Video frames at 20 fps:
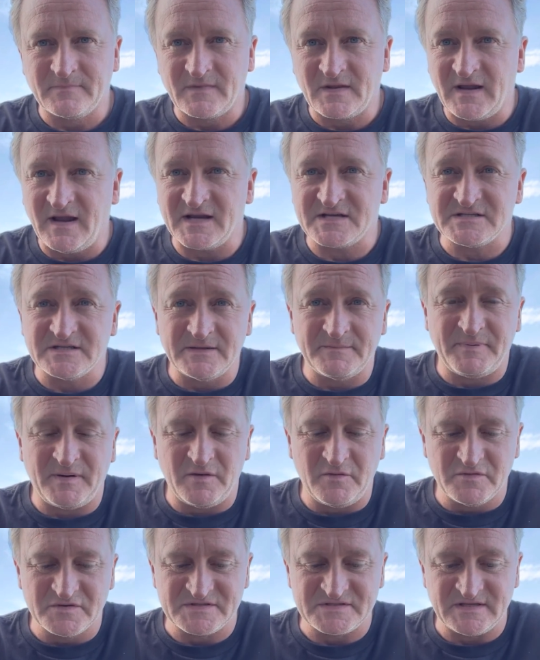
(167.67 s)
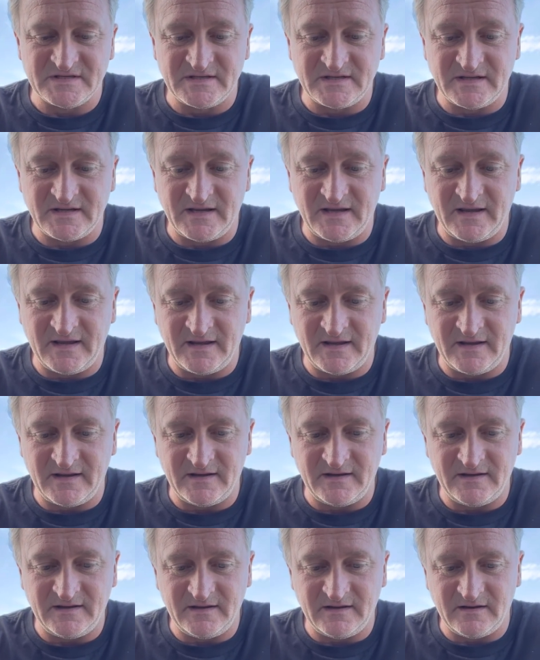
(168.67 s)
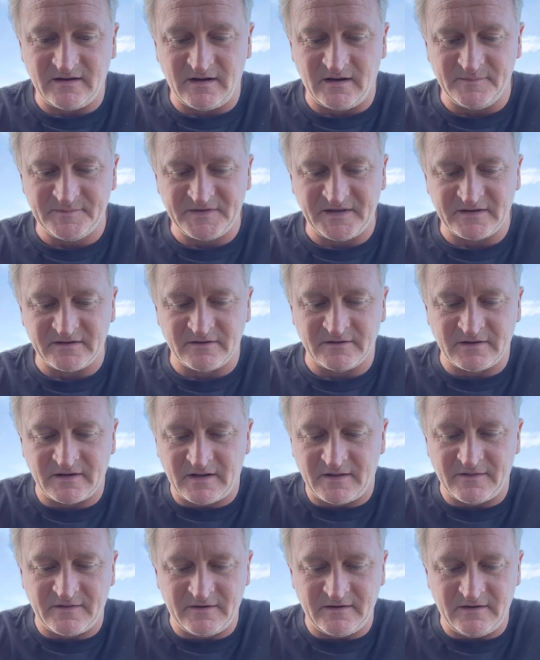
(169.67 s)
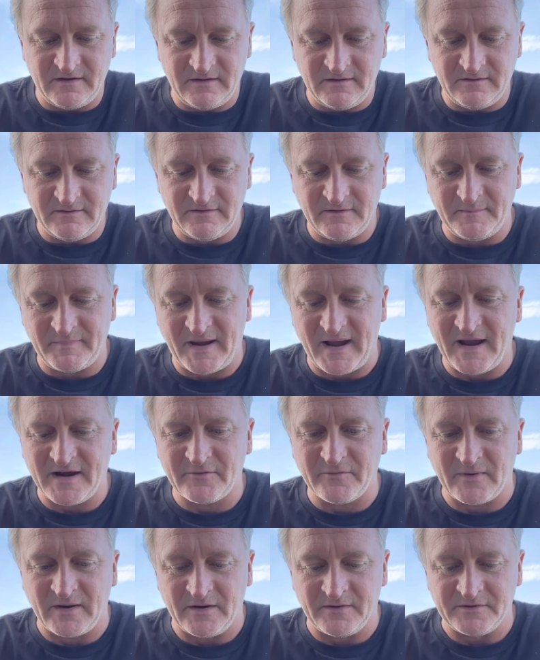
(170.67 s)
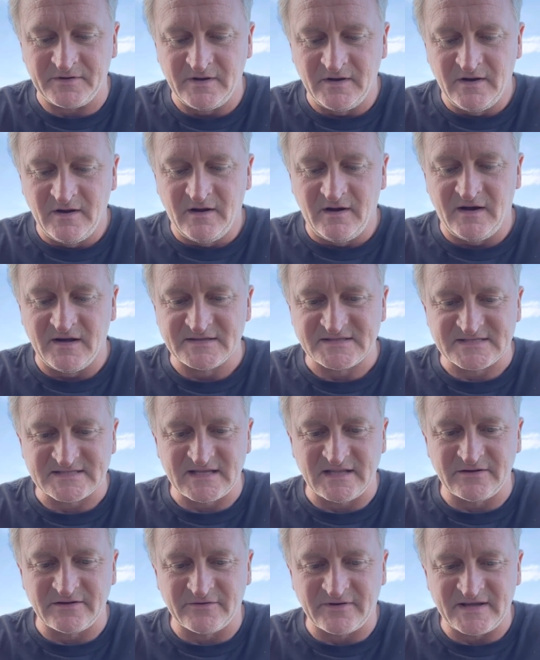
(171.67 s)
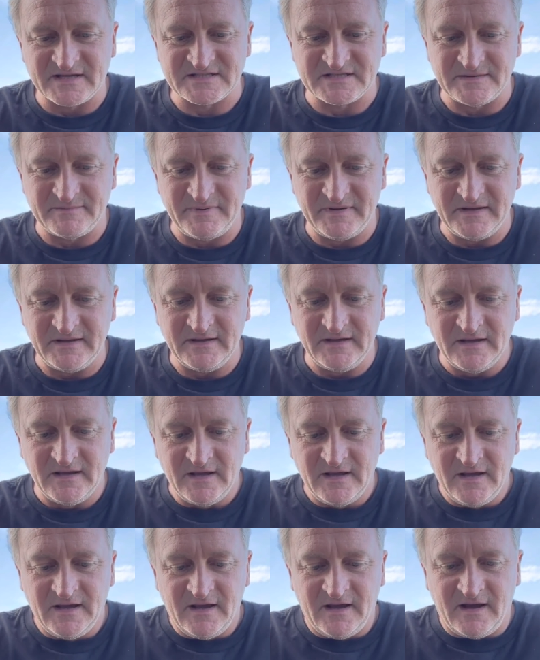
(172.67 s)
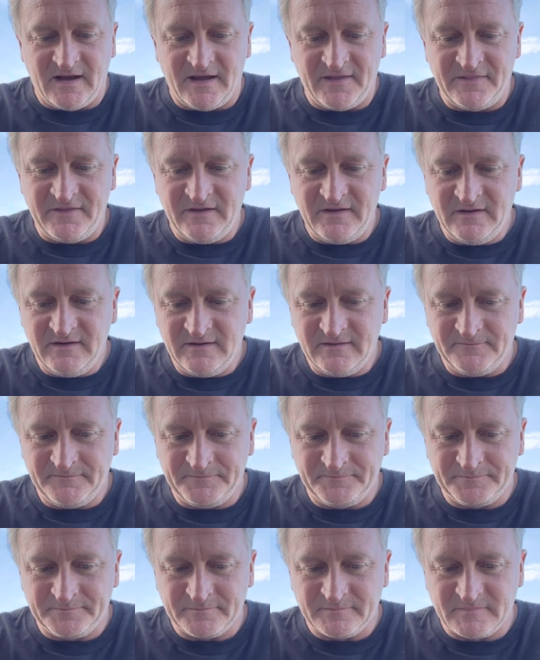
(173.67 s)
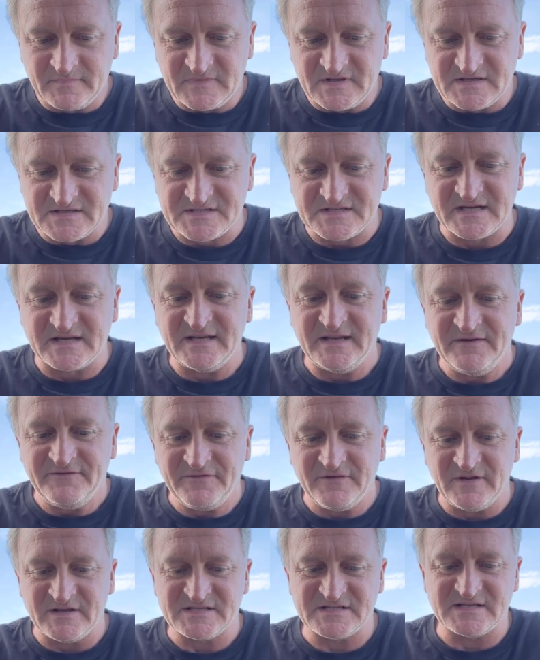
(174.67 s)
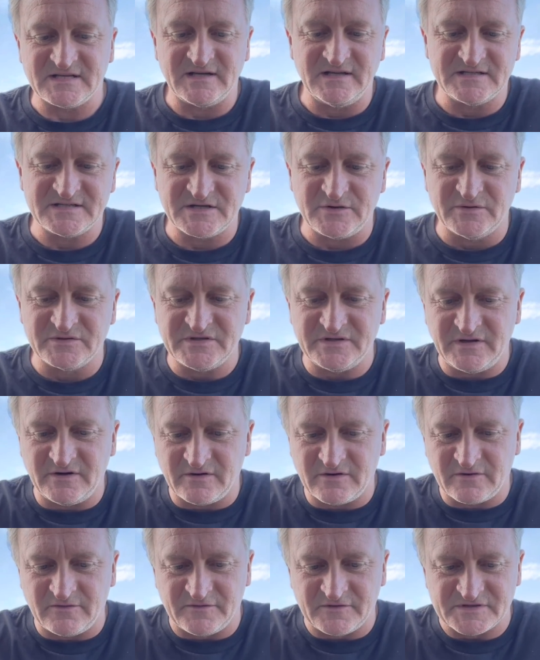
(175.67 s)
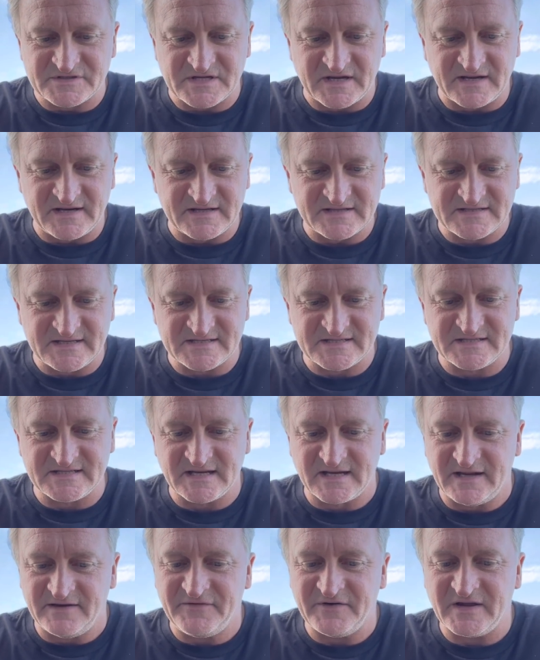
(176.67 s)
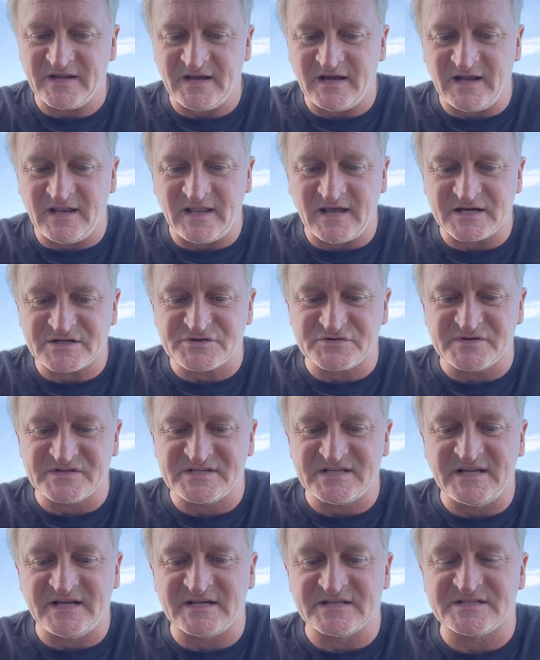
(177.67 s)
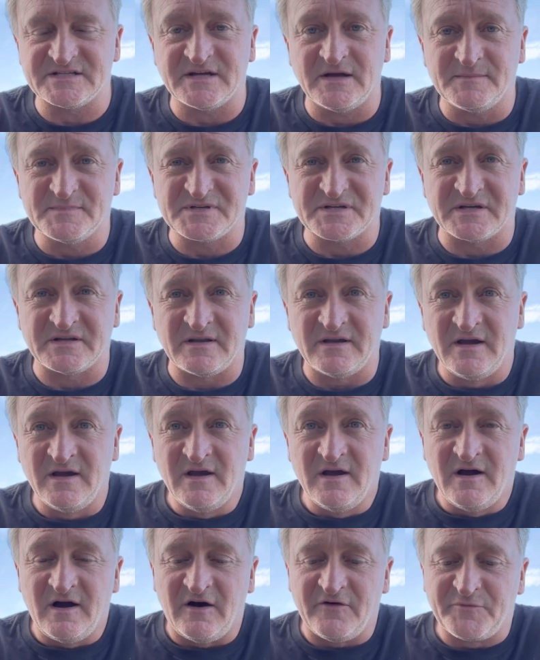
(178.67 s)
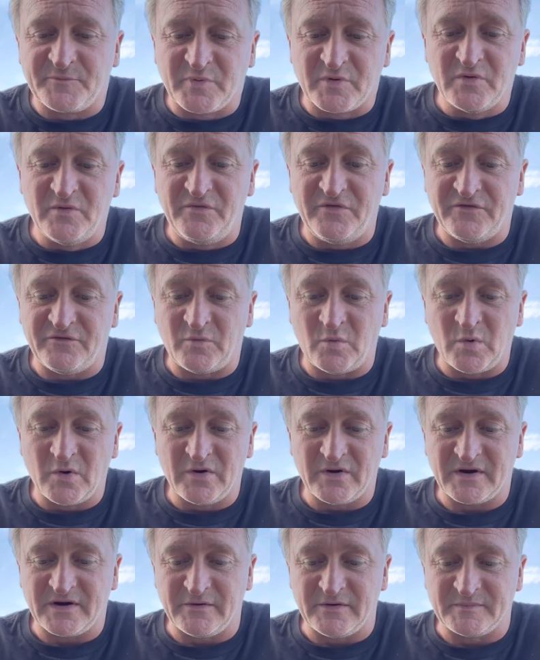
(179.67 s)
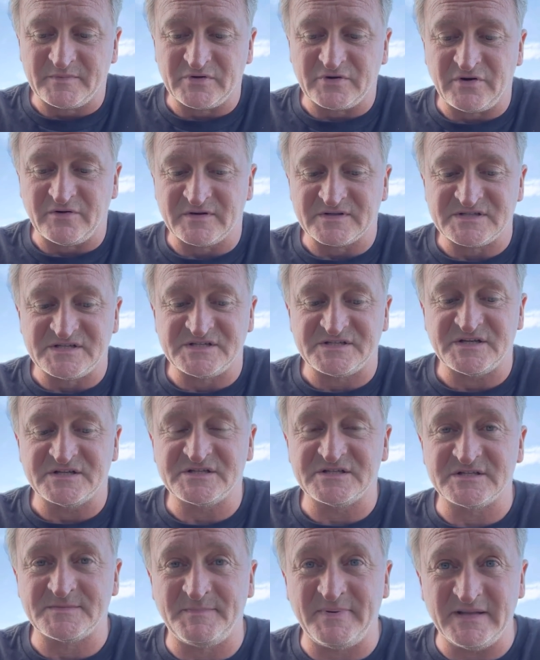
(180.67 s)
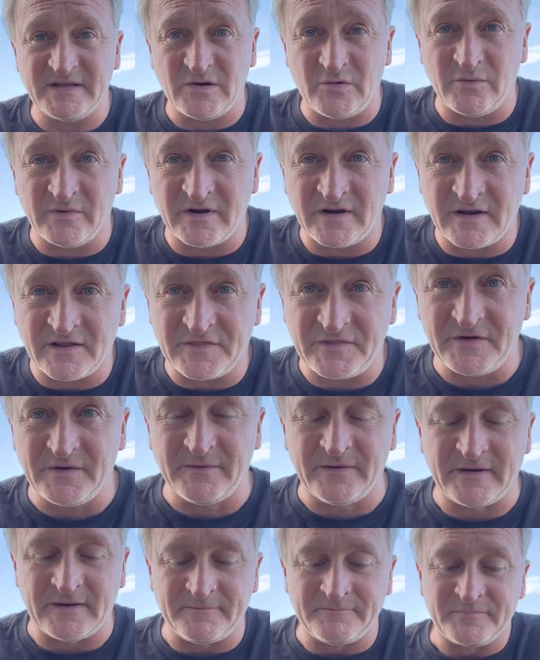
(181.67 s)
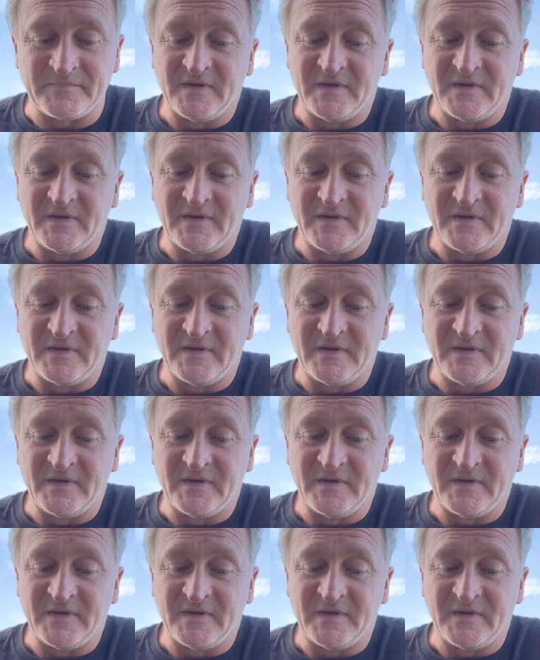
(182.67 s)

actually posted a update on the background on Stellar and SCP. And the let's go into the article for a second. It says significant electricity consumption of proof of work cryptocurrencies such as Bitcoin and Ethereum.